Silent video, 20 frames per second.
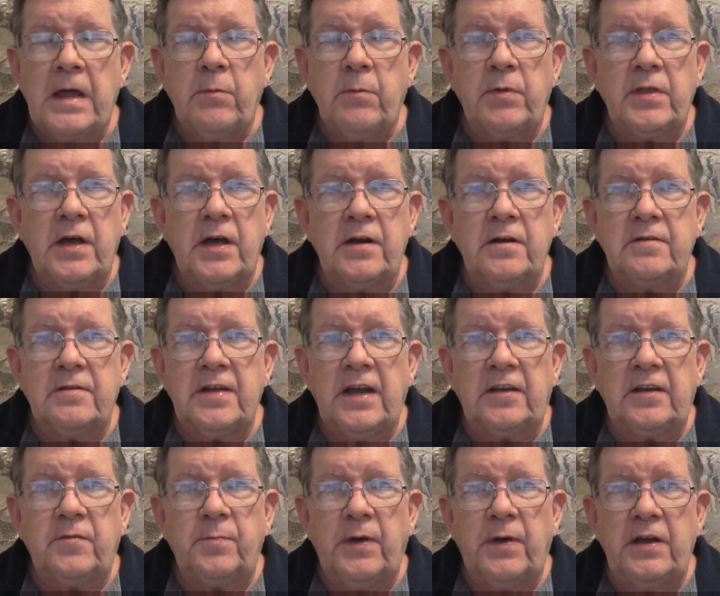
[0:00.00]
And without a
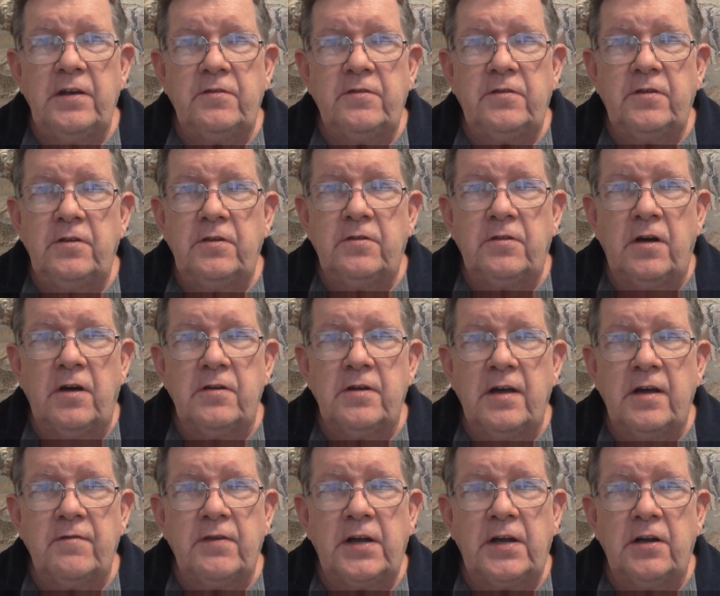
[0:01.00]
tax base, you don't
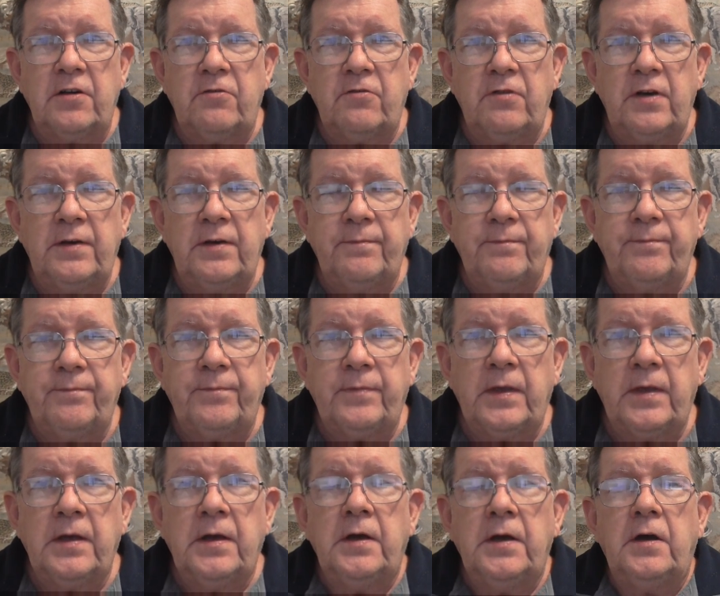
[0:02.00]
have a country.
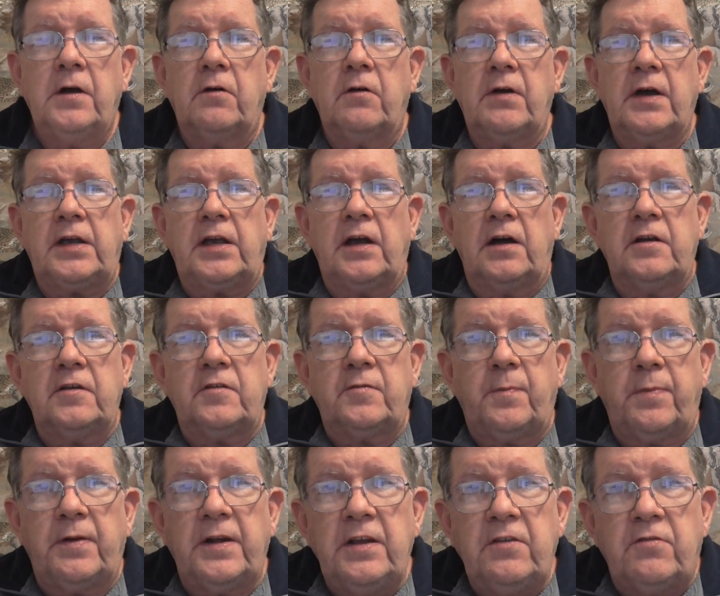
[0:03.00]
All right, guys,
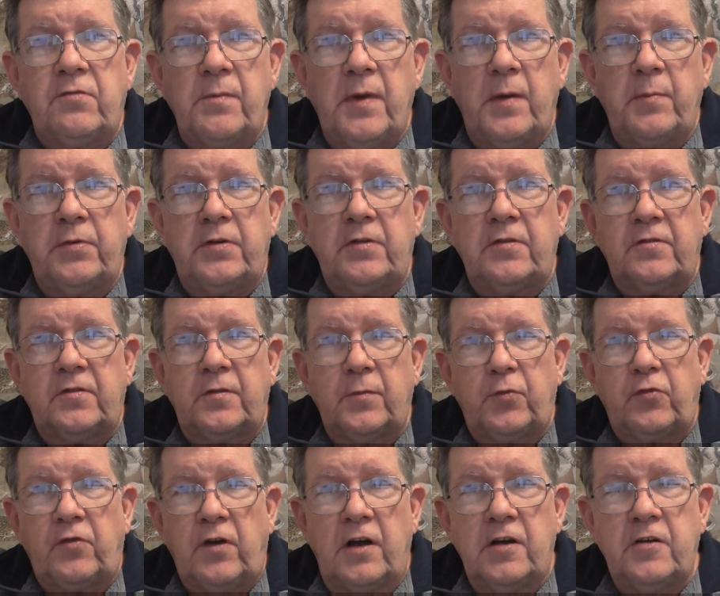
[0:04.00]
please remember to
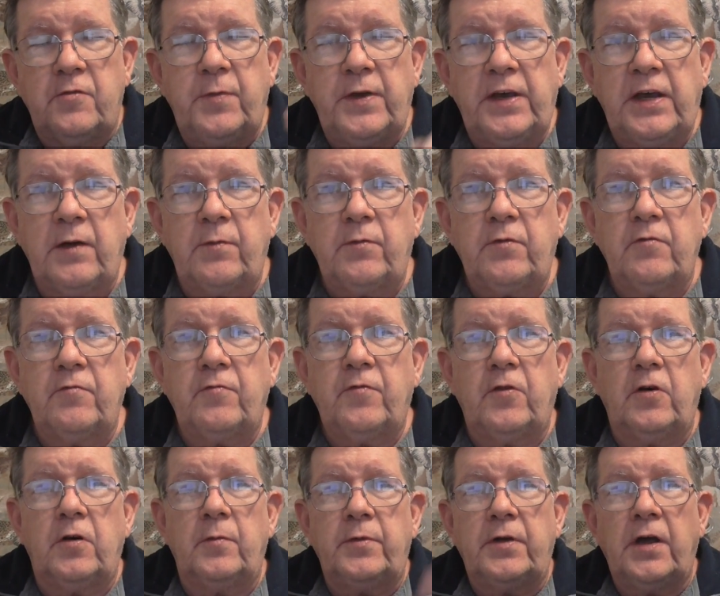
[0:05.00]
subscribe to be kept
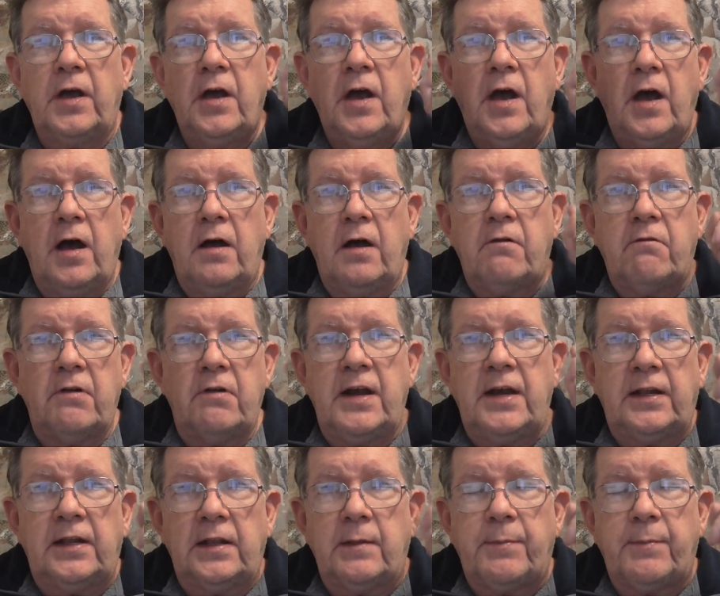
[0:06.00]
informed.
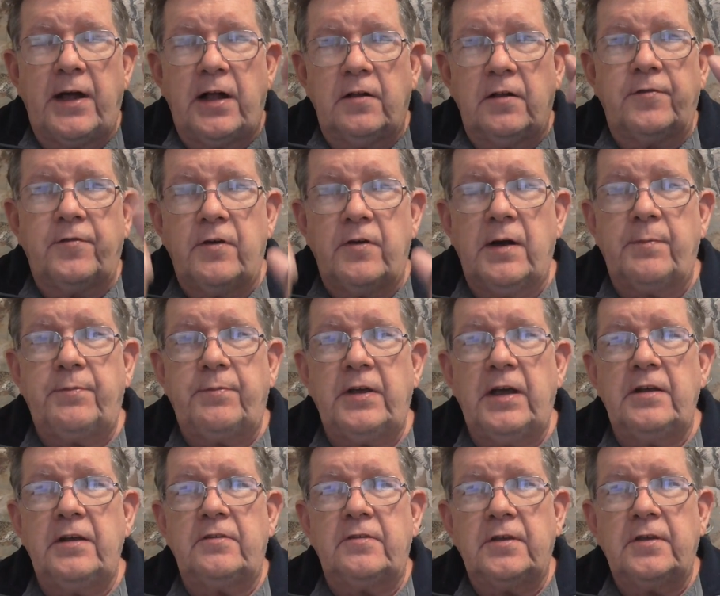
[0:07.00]
Ring the bell for
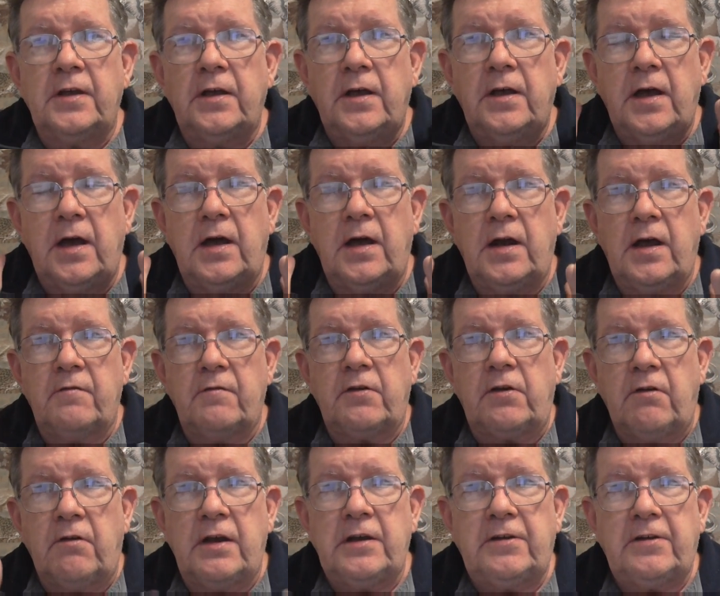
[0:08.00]
updates. and have a
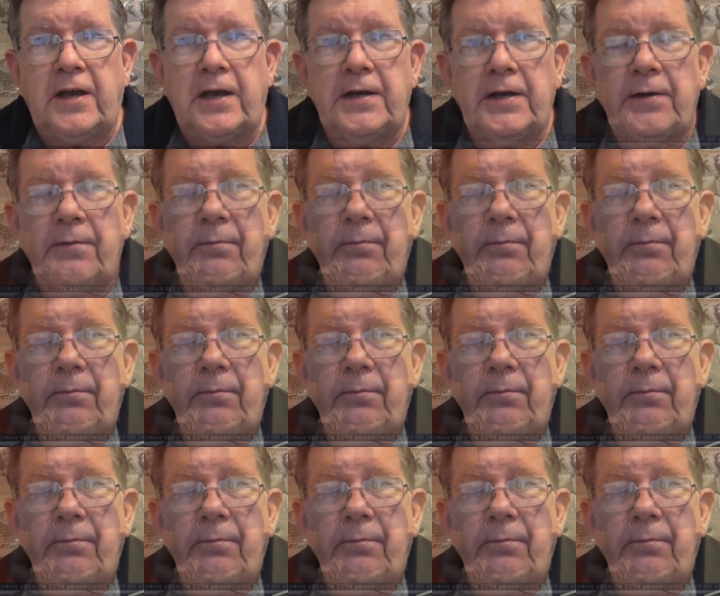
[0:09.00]
great day.